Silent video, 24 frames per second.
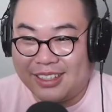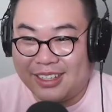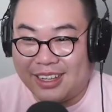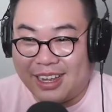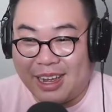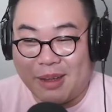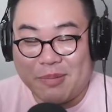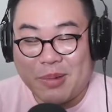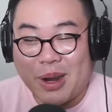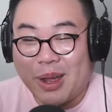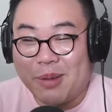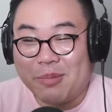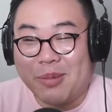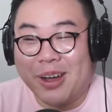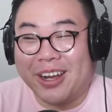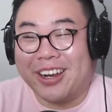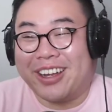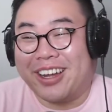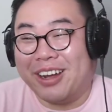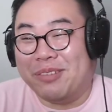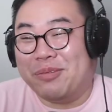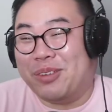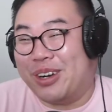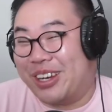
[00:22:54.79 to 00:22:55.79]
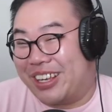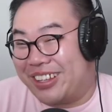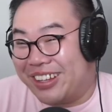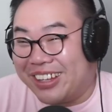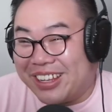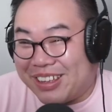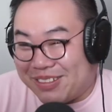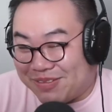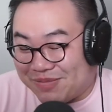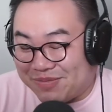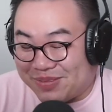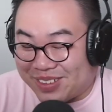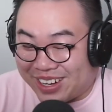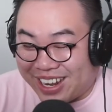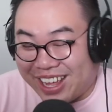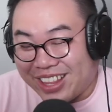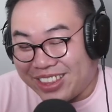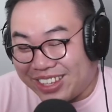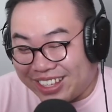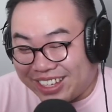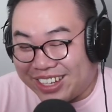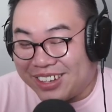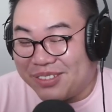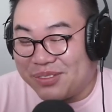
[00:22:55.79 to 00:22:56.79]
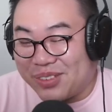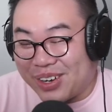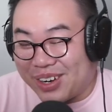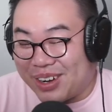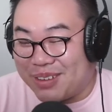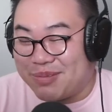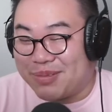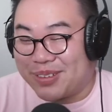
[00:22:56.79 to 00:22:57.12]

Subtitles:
I'm not Montgomery Clift, but I think you're very